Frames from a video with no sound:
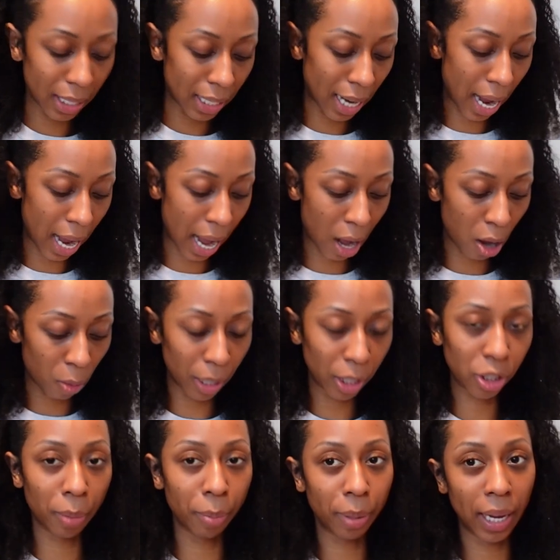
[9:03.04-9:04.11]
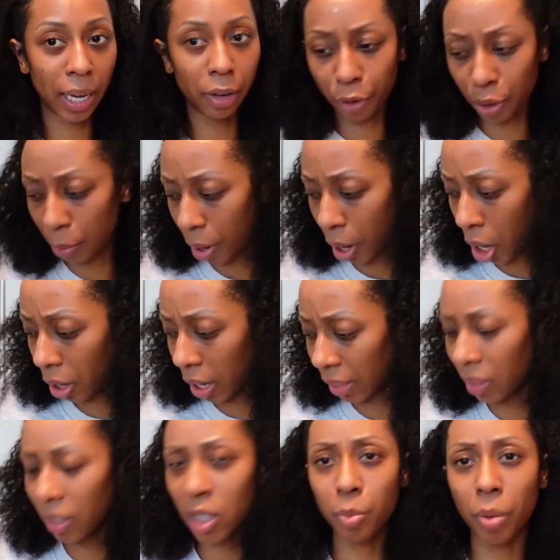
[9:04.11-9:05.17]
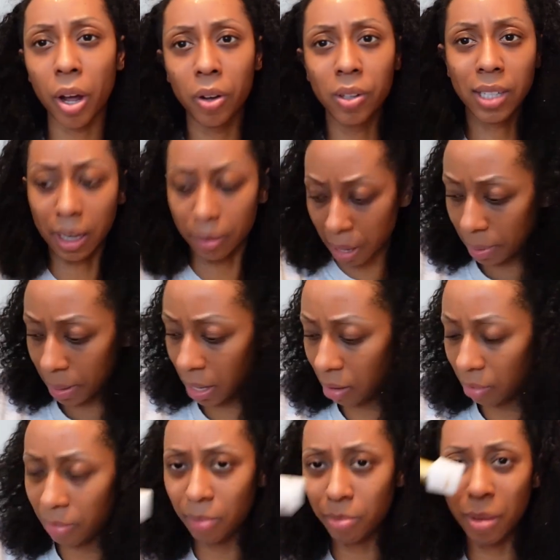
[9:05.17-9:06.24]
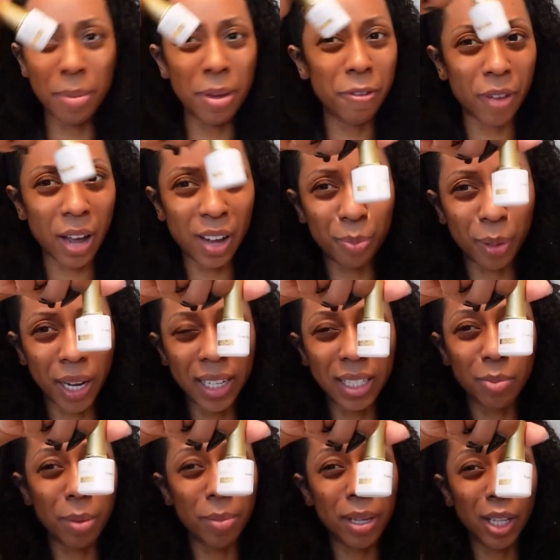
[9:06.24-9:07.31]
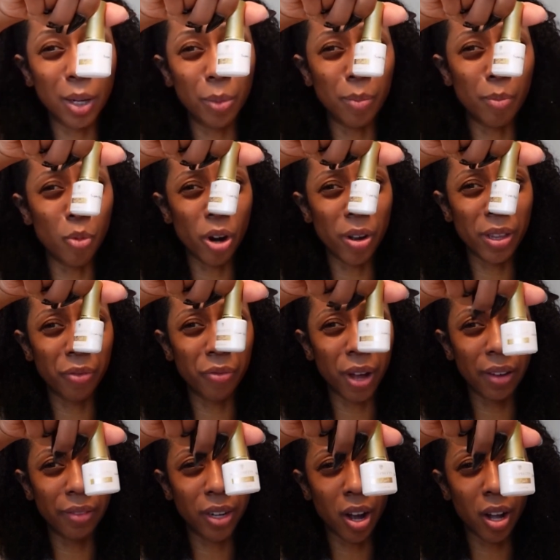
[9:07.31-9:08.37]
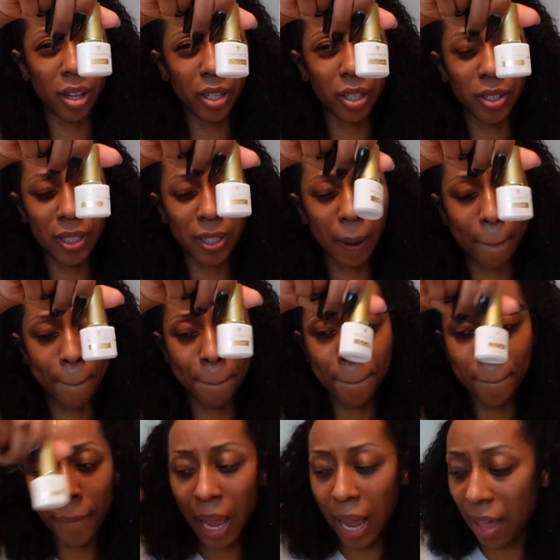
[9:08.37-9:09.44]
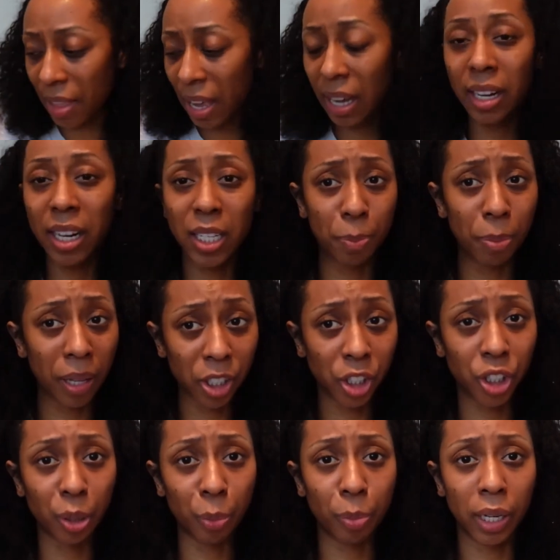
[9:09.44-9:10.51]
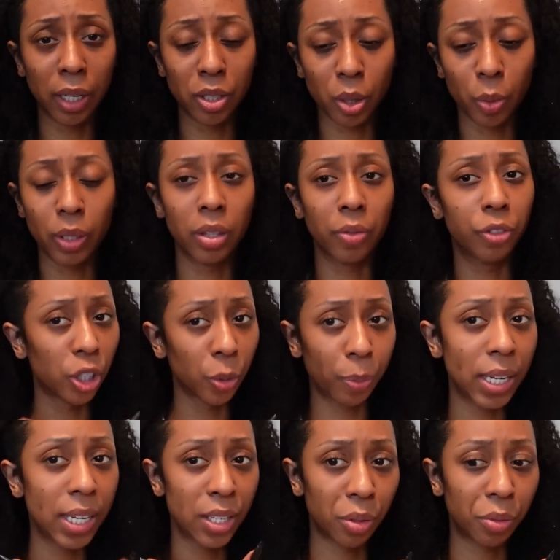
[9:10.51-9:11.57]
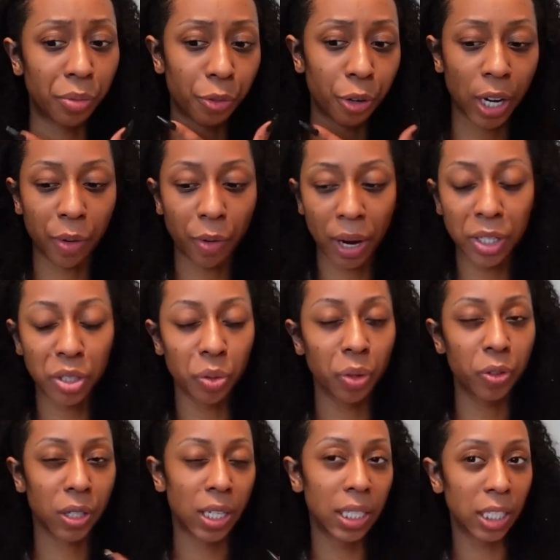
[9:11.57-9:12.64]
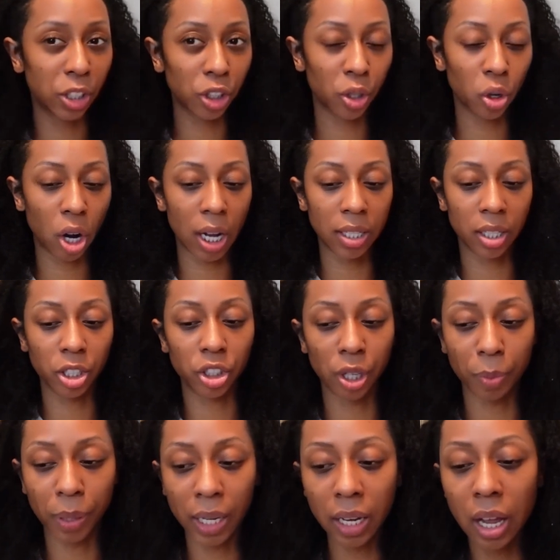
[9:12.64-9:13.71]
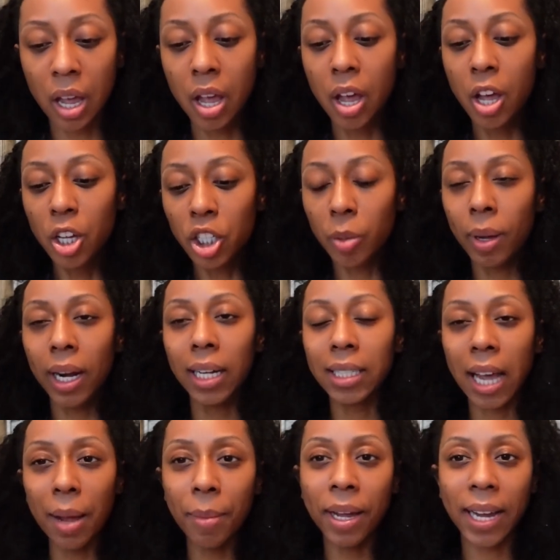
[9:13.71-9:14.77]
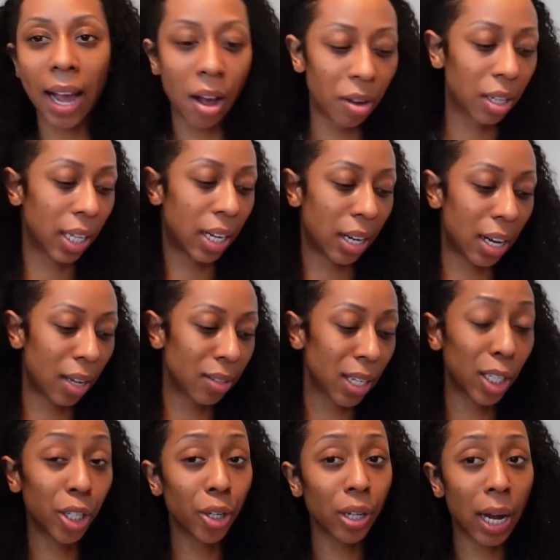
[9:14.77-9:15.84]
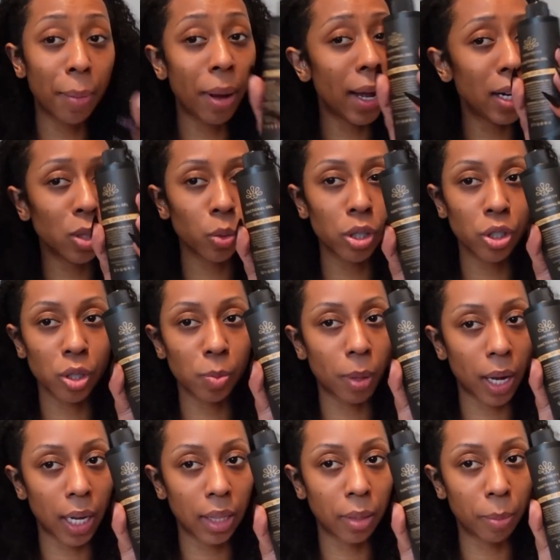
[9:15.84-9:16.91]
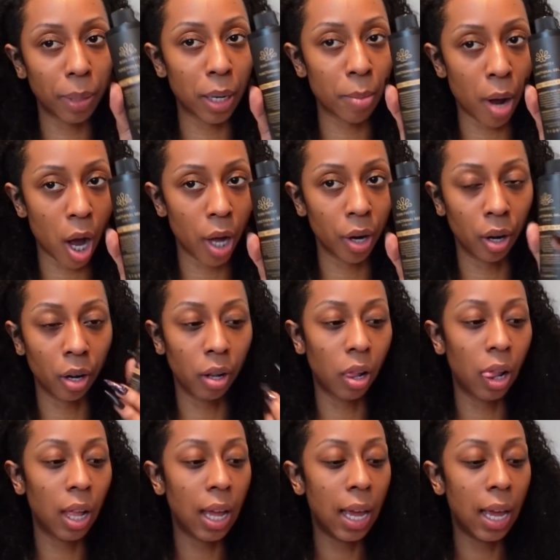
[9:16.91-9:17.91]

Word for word: in how much I'm paying for the bottle, I think this bottle is like maybe, maybe five bucks, maybe a little bit more than five dollars. And then it's plus shipping, so shipping isn't free, right? So there's an additional cost to shipping. So by the time I calculated, I was like, girl, I might as well just buy the big bottle.